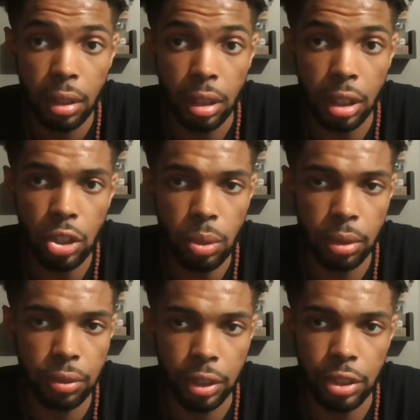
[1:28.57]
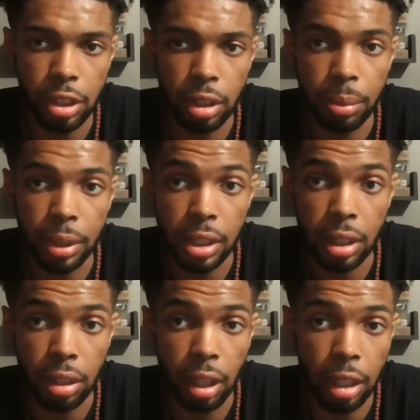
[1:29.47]
The issue with friendship is that a
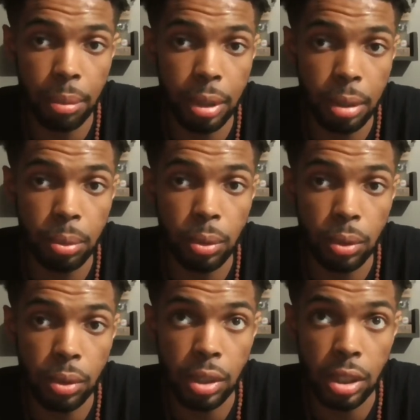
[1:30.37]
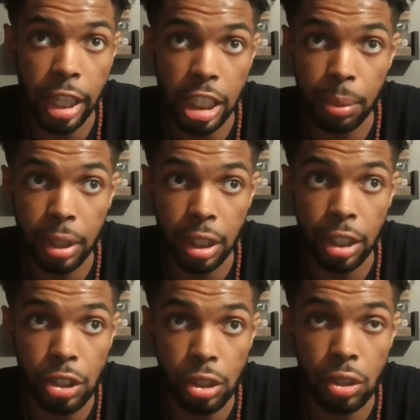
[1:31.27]
lot of people's
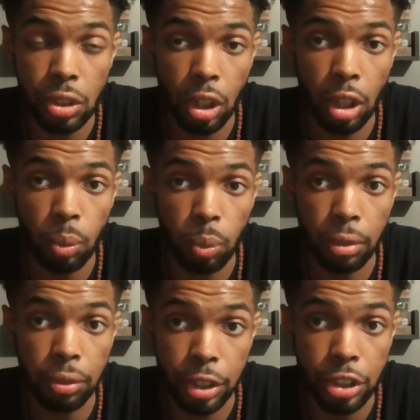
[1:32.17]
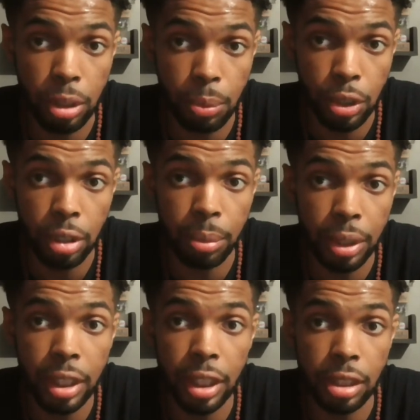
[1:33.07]
expectation on what friendship should
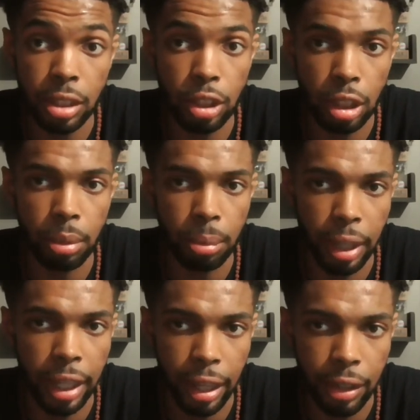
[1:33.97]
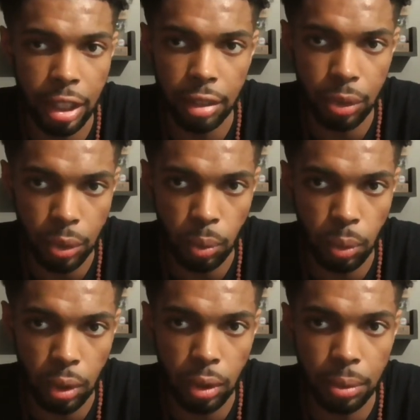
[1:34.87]
be is determined by how they view the
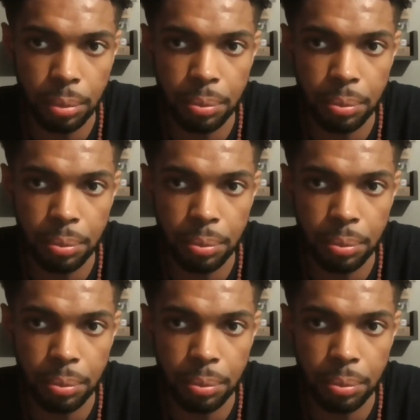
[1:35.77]
world.